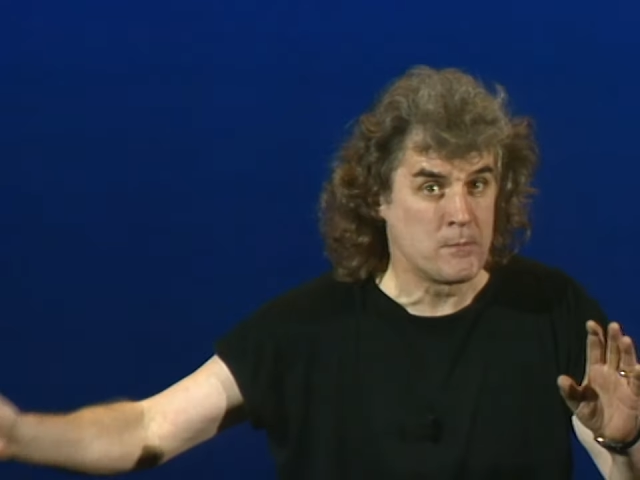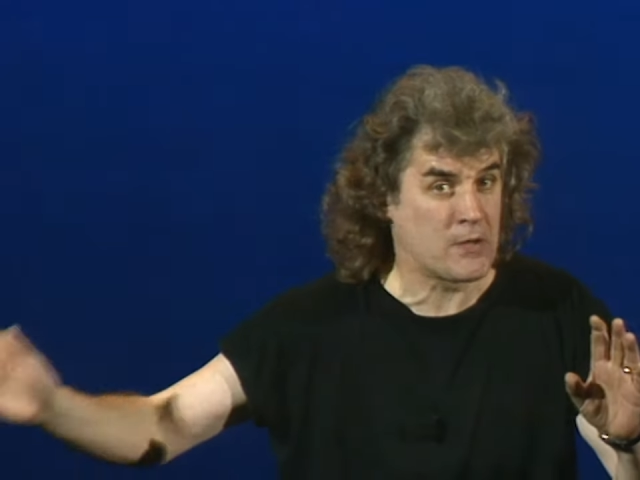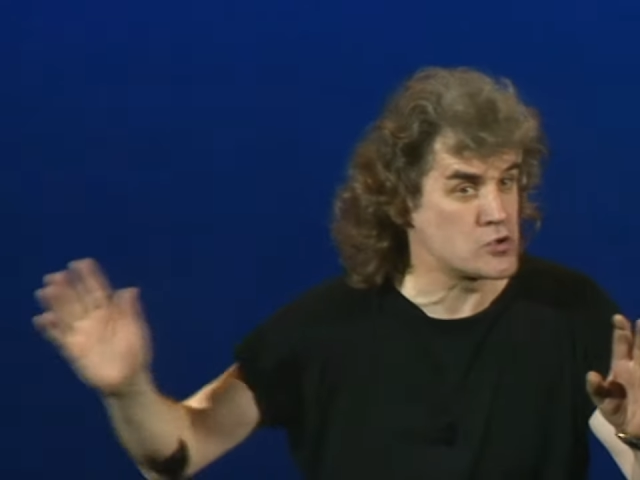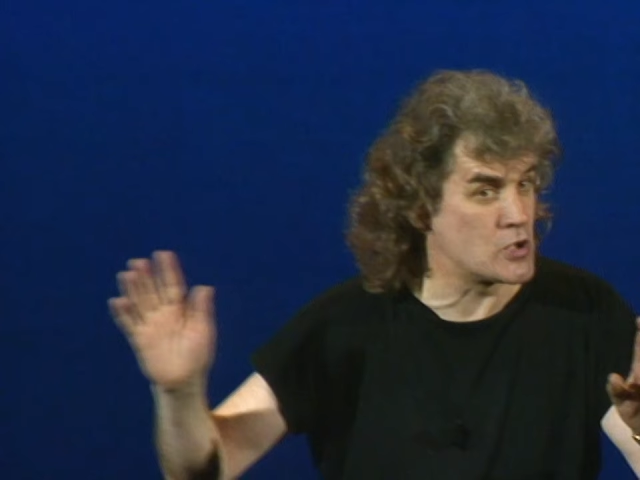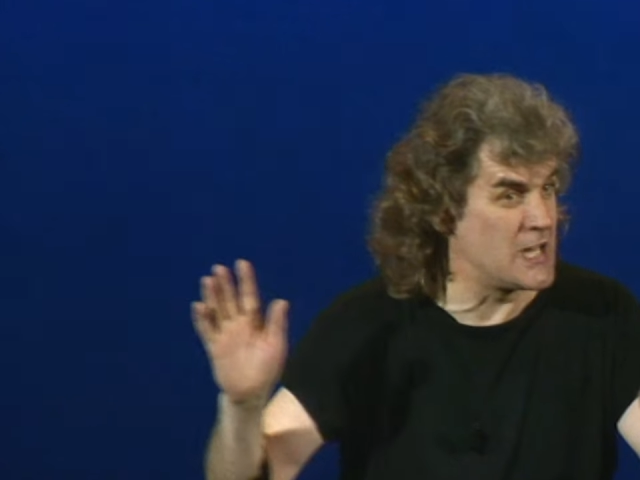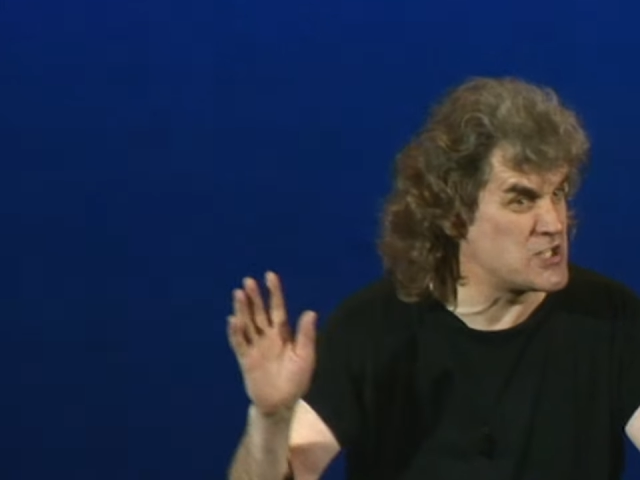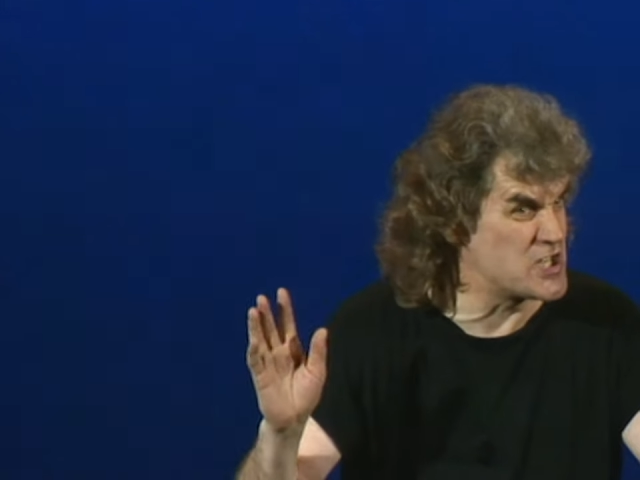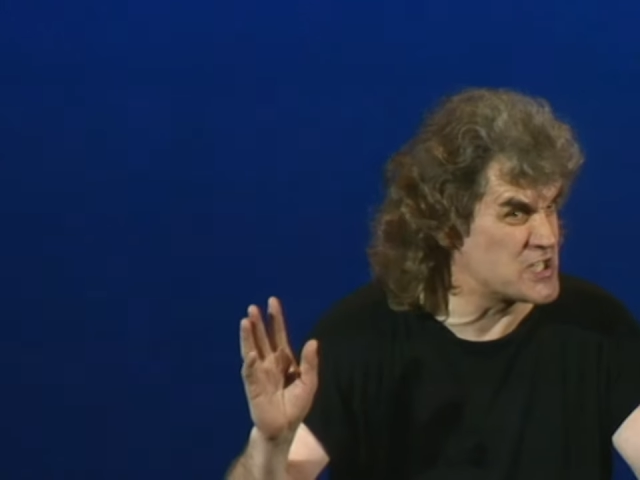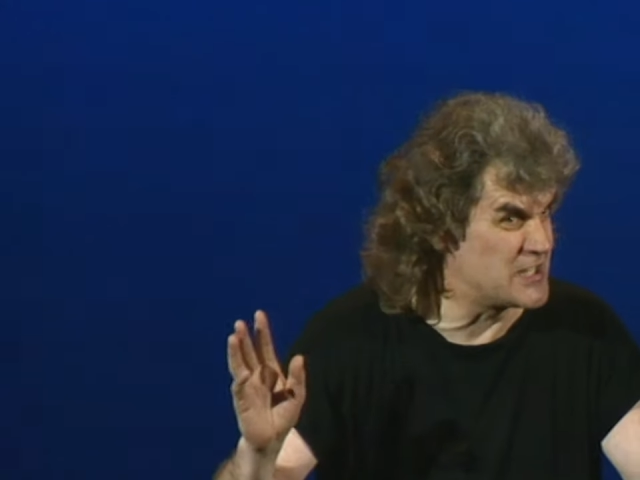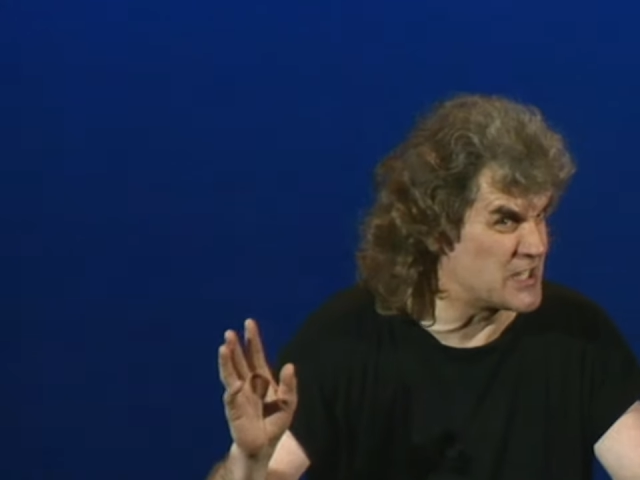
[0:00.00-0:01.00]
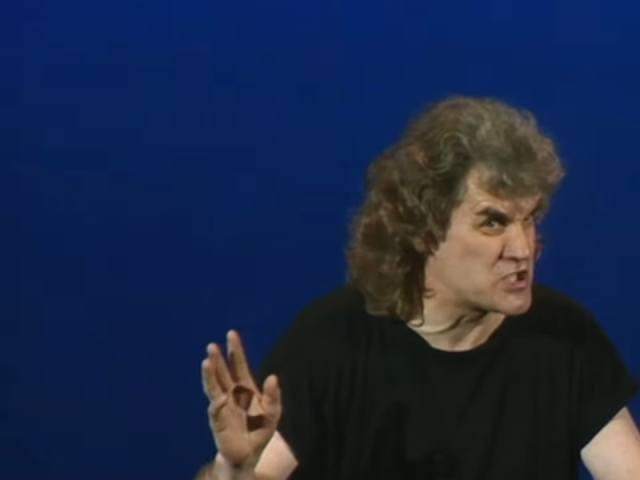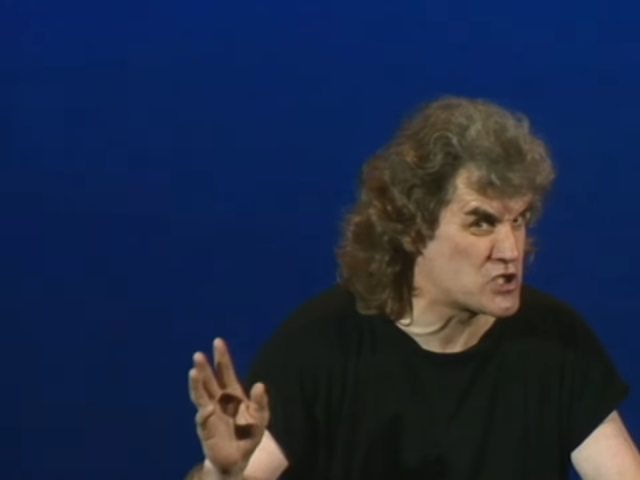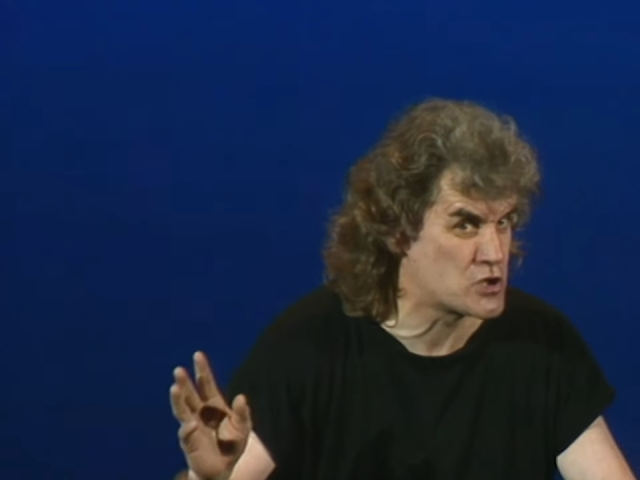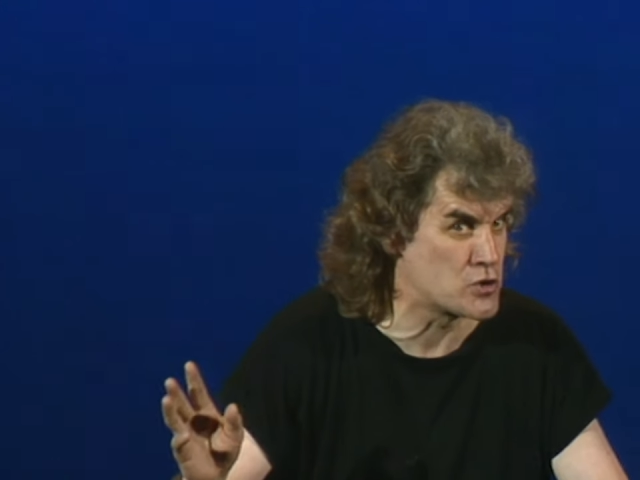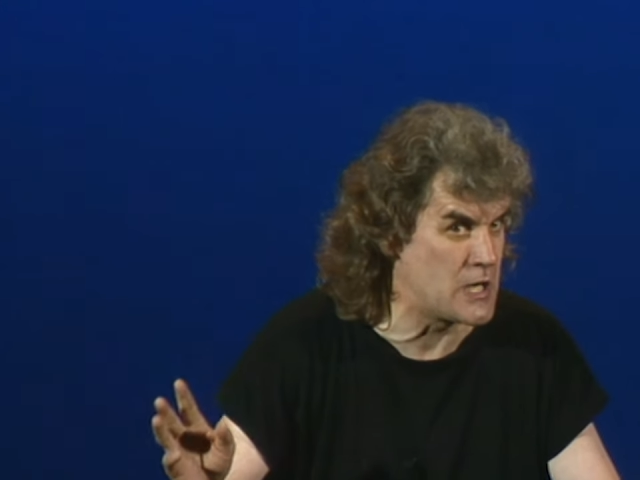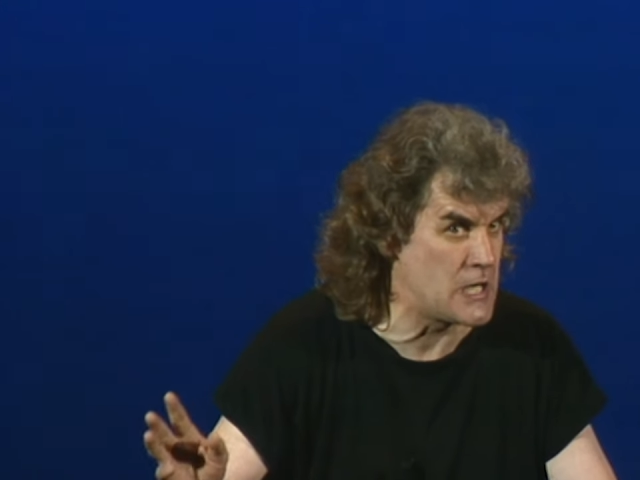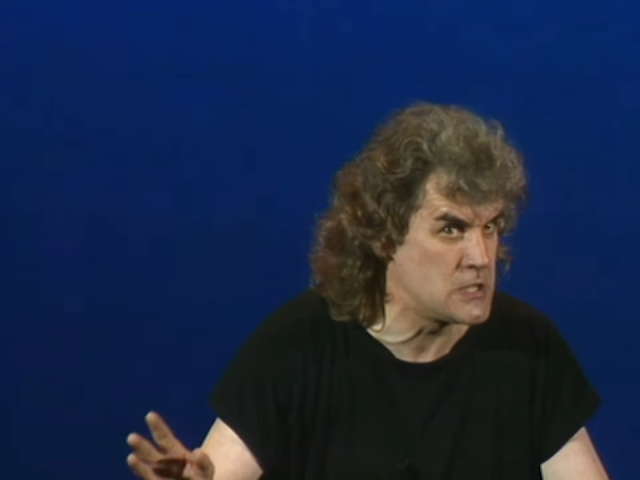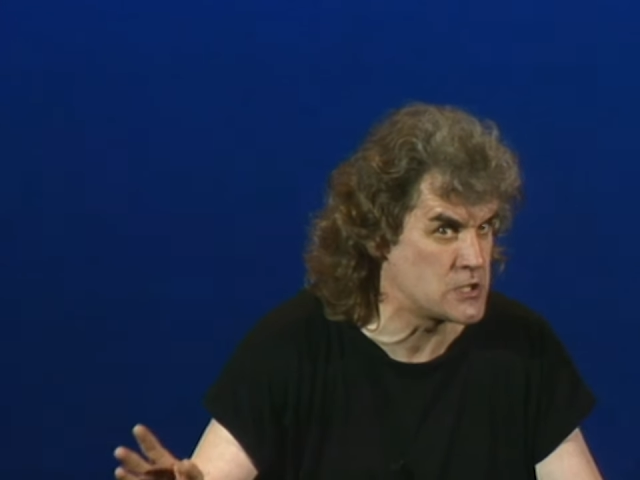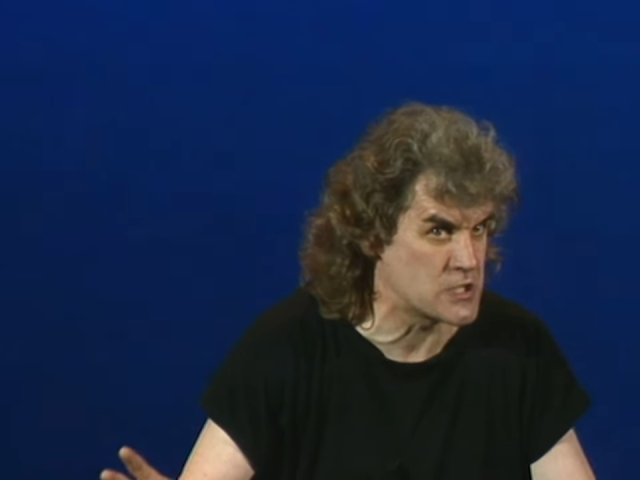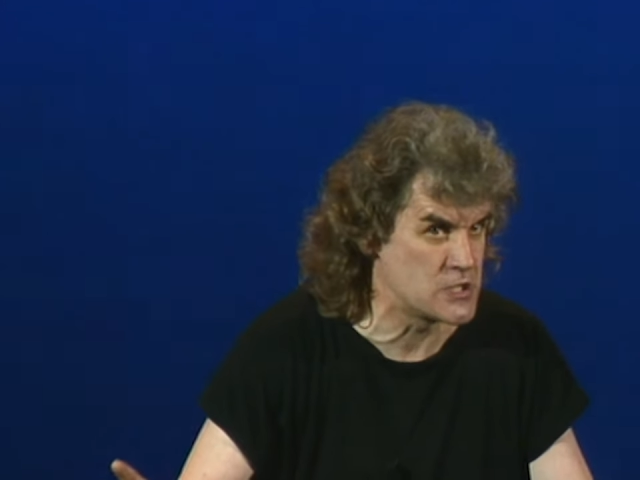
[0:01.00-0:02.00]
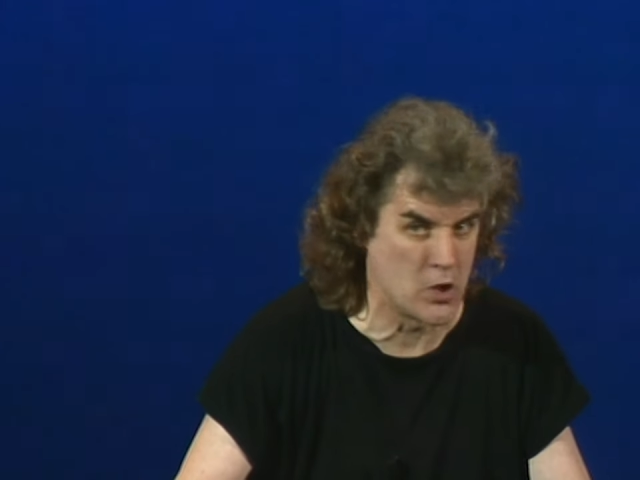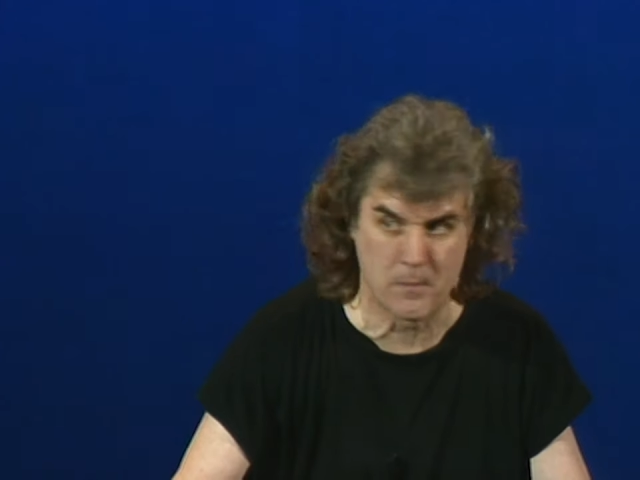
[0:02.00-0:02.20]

Because religion's under strain just now